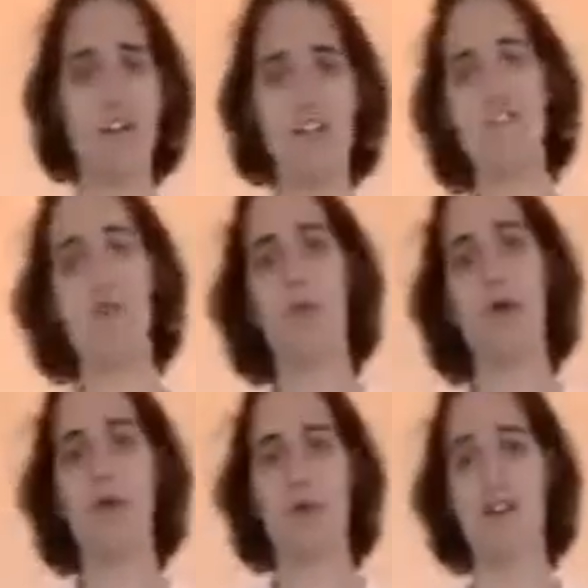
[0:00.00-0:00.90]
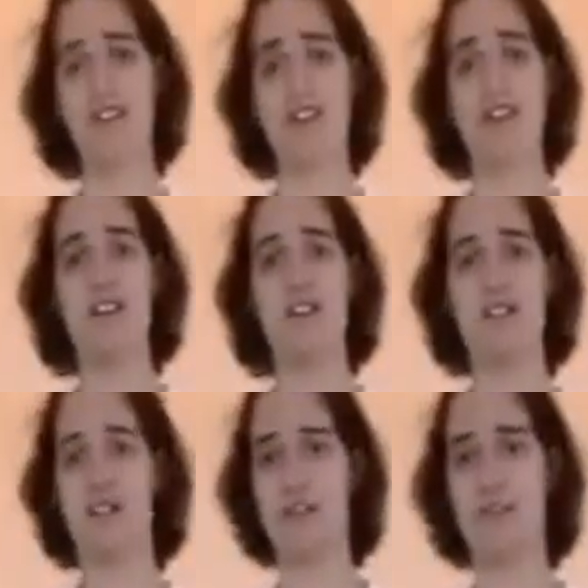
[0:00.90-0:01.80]
you have your one ball done. You
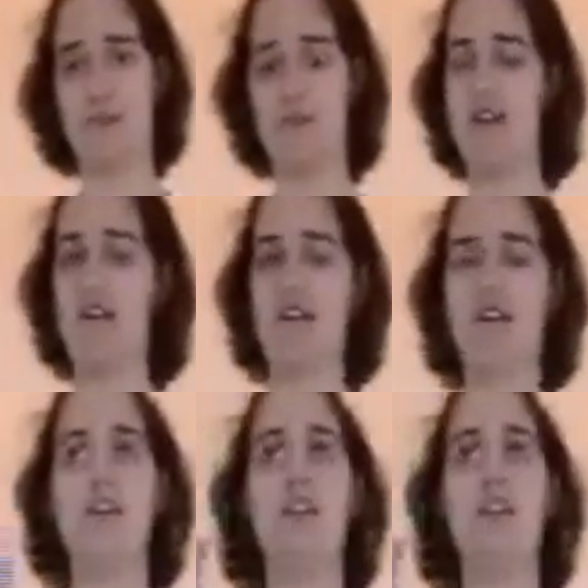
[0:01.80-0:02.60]
toss it from one hand